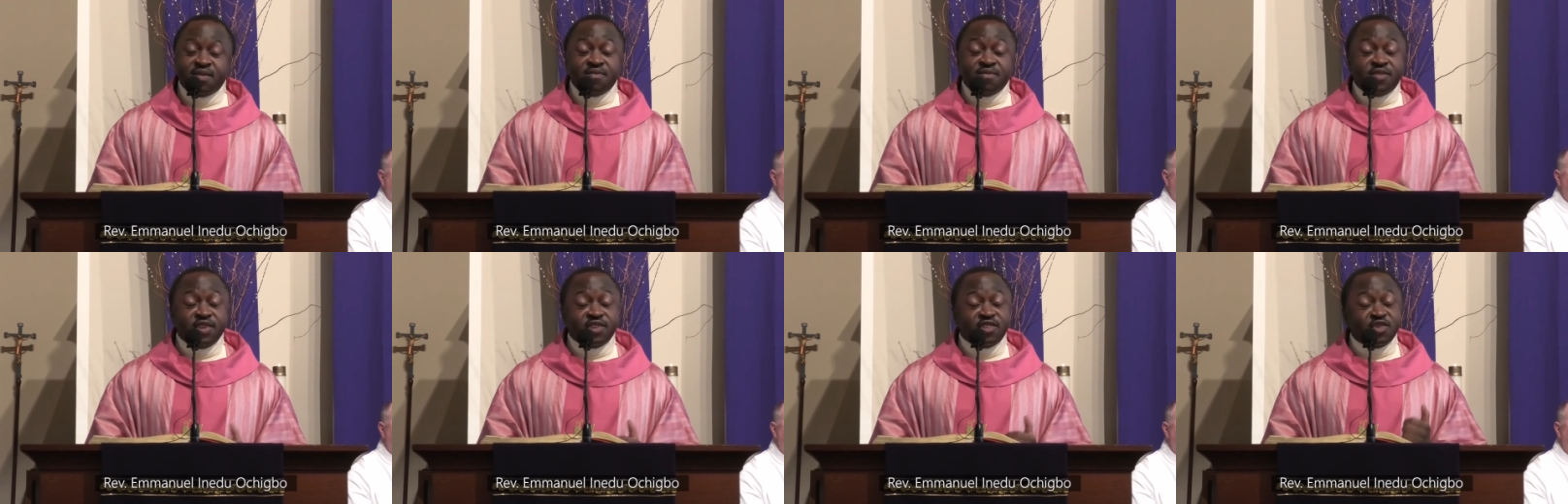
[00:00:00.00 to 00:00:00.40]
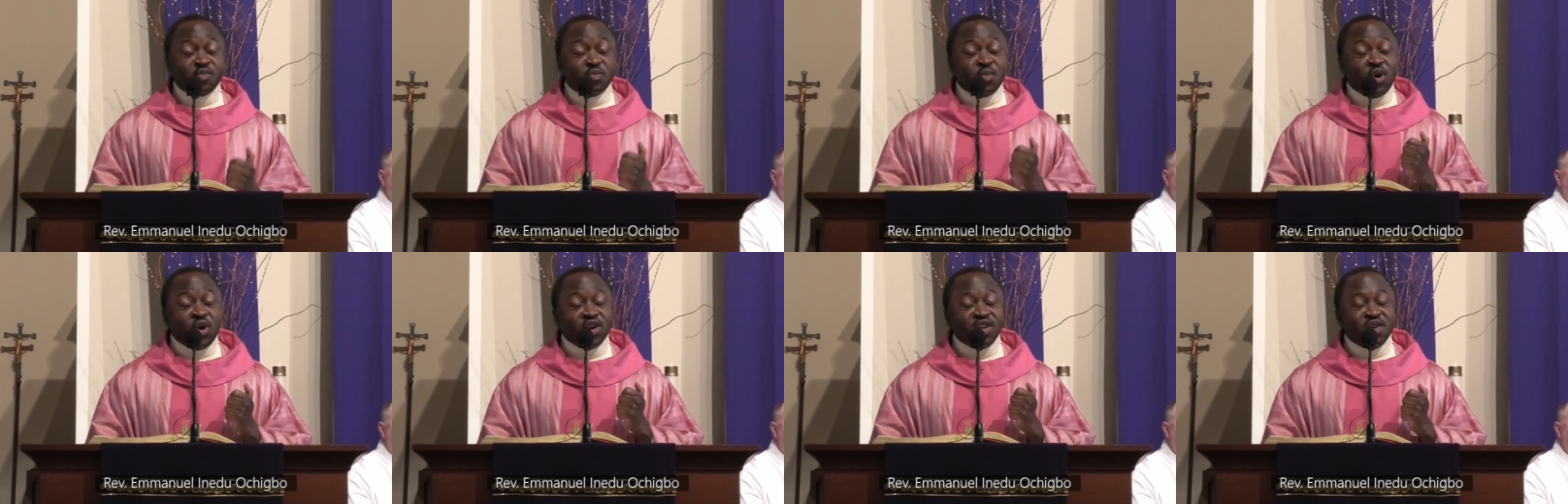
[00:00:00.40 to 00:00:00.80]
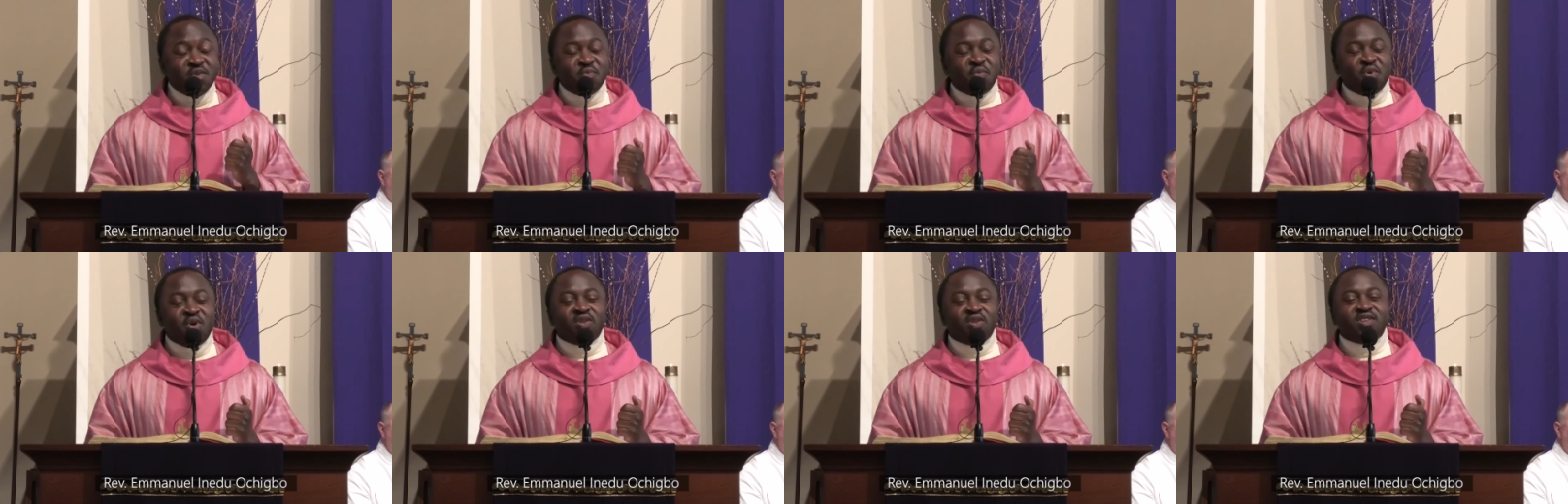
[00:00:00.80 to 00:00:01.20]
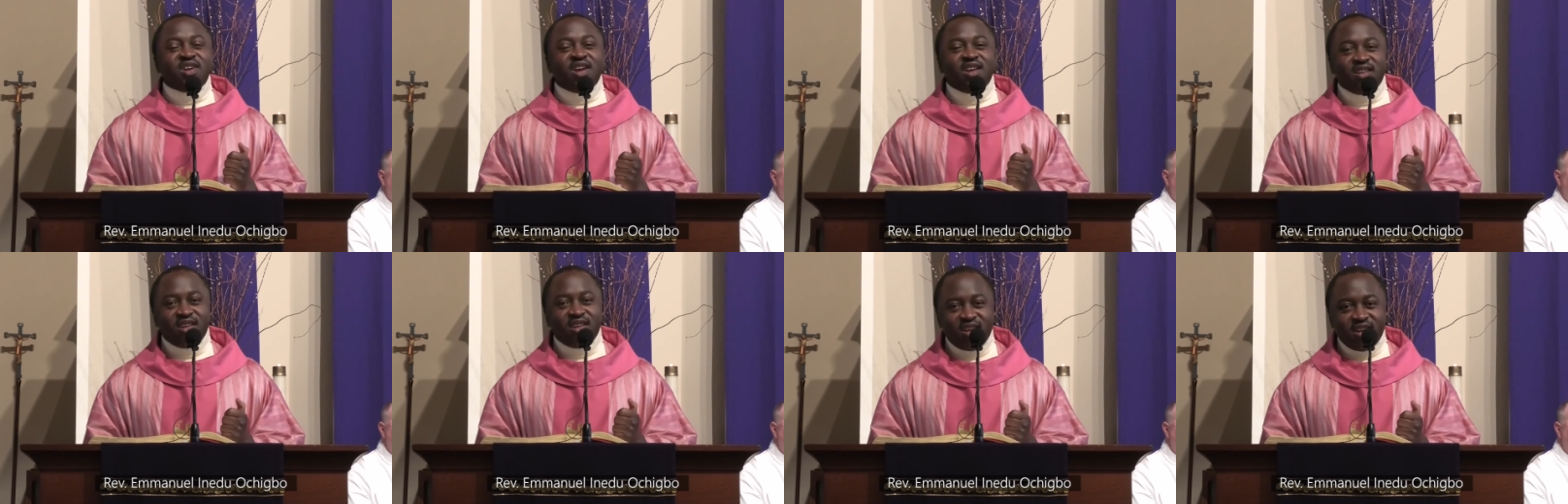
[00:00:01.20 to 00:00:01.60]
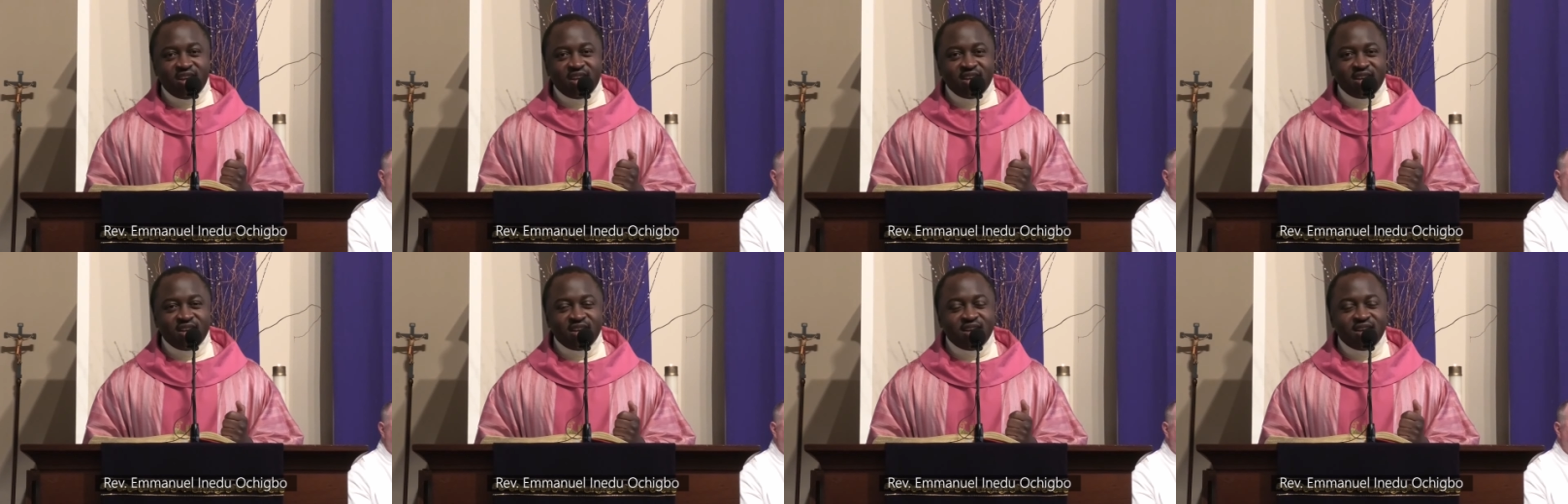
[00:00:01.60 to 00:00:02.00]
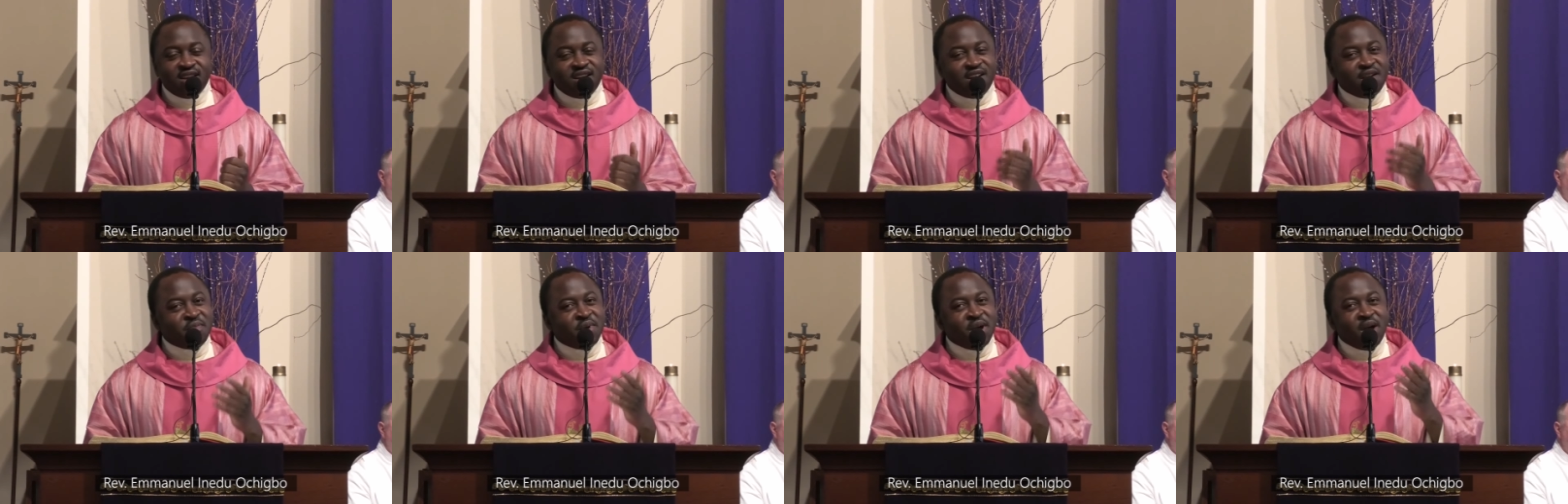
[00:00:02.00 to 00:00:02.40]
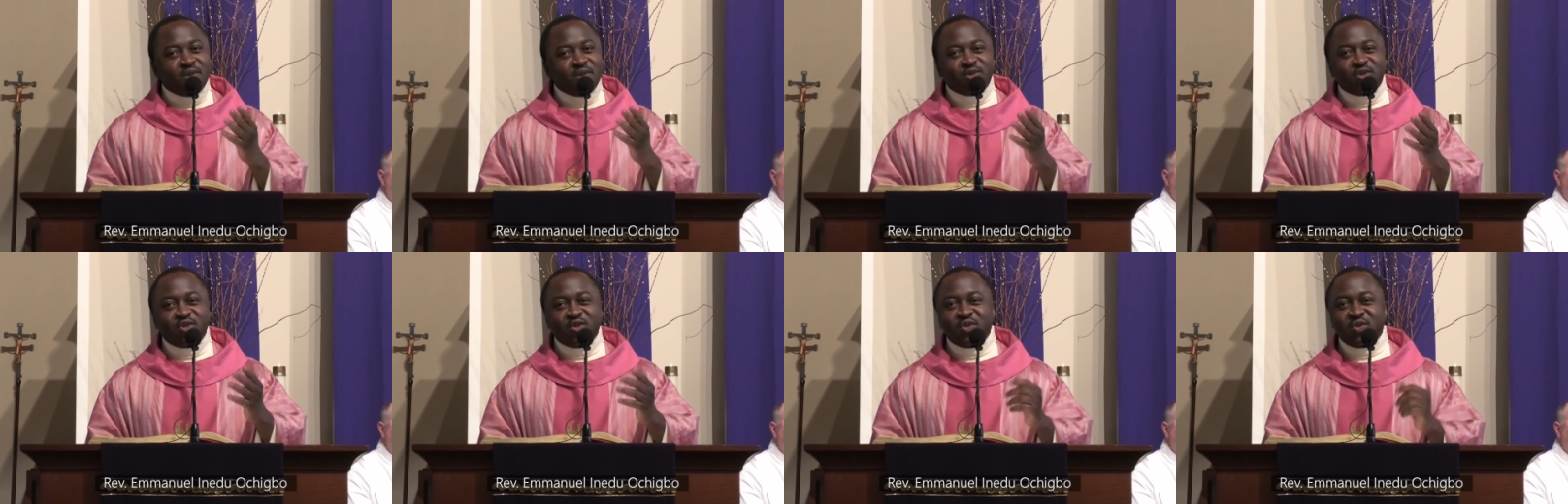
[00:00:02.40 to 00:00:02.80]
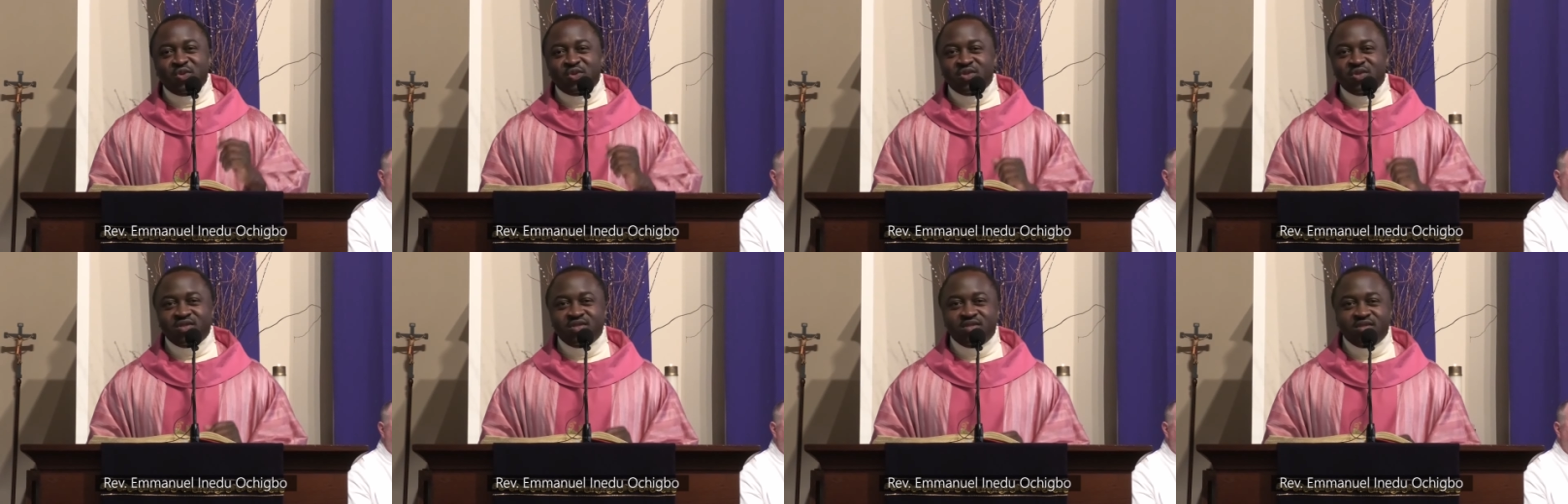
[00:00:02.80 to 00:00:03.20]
This is more importantly about you.